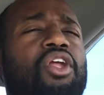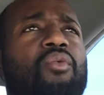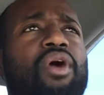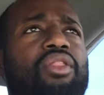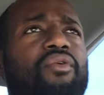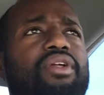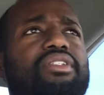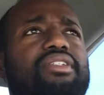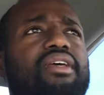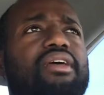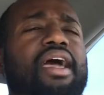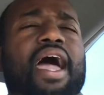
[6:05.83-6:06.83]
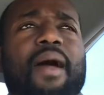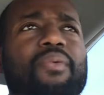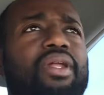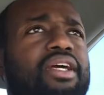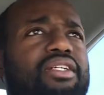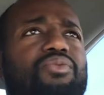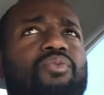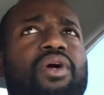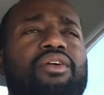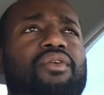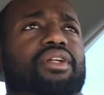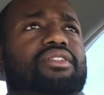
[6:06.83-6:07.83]
whether it's happiness,
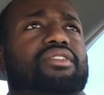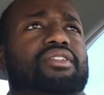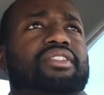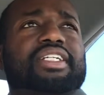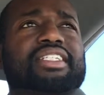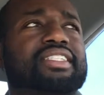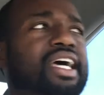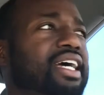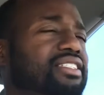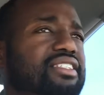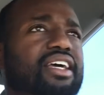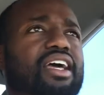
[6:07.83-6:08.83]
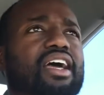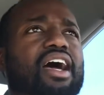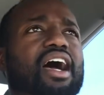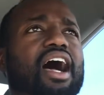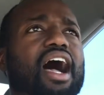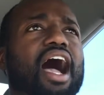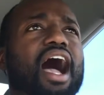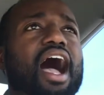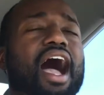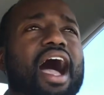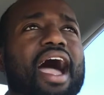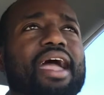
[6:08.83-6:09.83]
whether it's success,
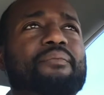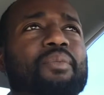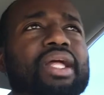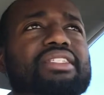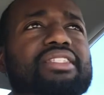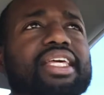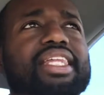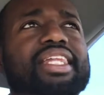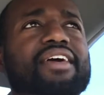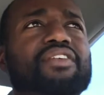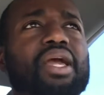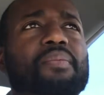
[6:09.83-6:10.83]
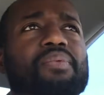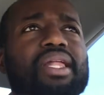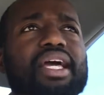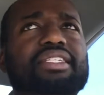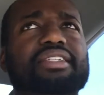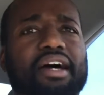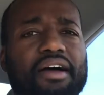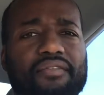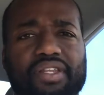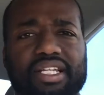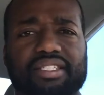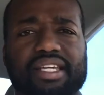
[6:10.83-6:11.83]
I mentally live in a place
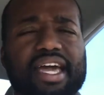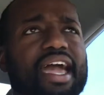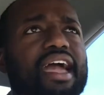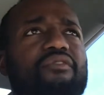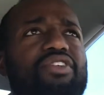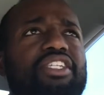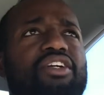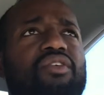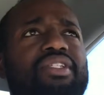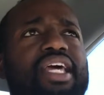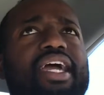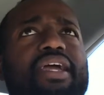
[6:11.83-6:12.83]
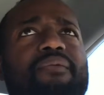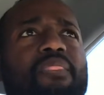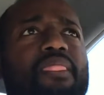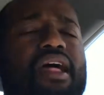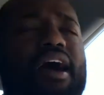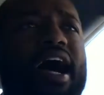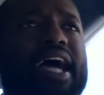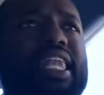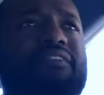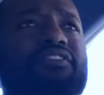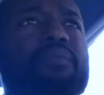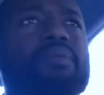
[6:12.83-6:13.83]
of this every single day. I
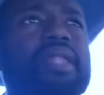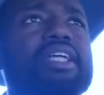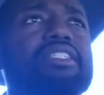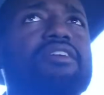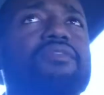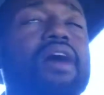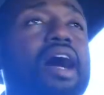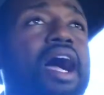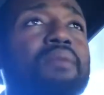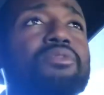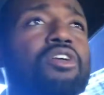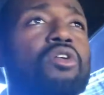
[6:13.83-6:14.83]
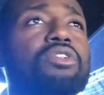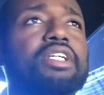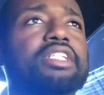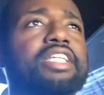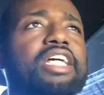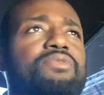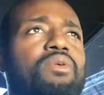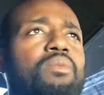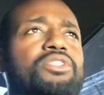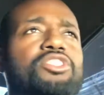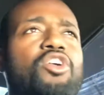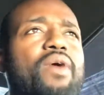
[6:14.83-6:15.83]
live in a place of, I'm so successful, I'm
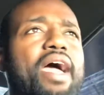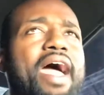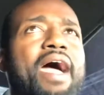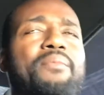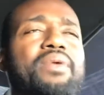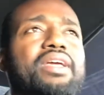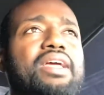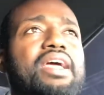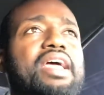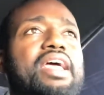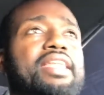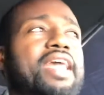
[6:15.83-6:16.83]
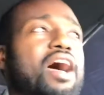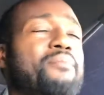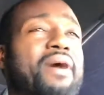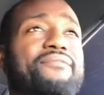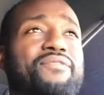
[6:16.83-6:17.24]
so happy. Now, my